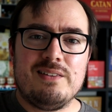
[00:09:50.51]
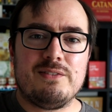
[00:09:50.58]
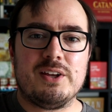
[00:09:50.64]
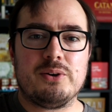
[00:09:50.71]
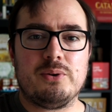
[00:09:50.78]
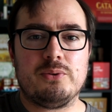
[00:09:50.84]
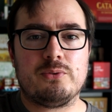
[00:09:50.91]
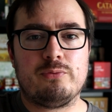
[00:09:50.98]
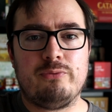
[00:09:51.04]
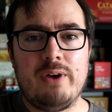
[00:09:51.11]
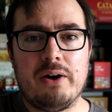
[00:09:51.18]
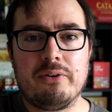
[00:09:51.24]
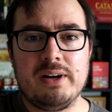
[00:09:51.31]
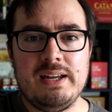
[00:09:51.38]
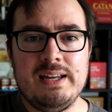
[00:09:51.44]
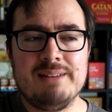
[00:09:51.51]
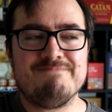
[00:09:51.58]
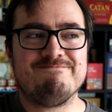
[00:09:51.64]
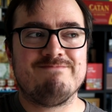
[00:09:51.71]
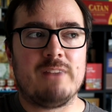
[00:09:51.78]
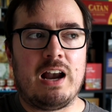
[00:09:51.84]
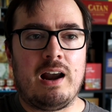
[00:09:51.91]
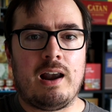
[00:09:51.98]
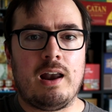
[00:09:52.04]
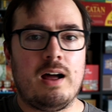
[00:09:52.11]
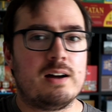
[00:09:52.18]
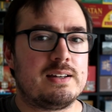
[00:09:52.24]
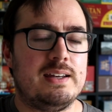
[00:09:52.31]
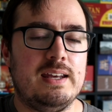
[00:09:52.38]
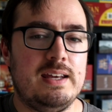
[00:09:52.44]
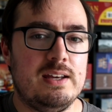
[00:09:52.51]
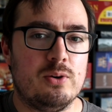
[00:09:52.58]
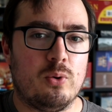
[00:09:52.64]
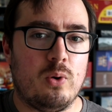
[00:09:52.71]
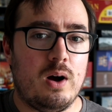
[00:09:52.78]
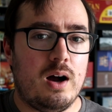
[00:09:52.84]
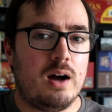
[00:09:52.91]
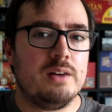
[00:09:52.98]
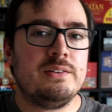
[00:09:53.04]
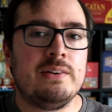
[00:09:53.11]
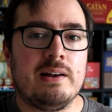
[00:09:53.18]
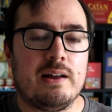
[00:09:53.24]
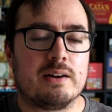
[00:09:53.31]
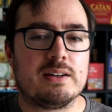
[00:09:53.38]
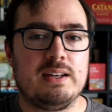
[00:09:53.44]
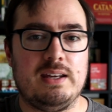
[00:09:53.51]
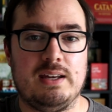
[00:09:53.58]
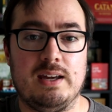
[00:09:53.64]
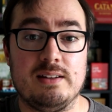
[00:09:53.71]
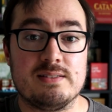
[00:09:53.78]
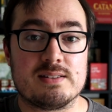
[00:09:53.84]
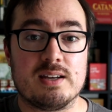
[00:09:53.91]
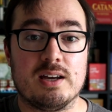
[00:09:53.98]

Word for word: that it was very lucky or unlucky in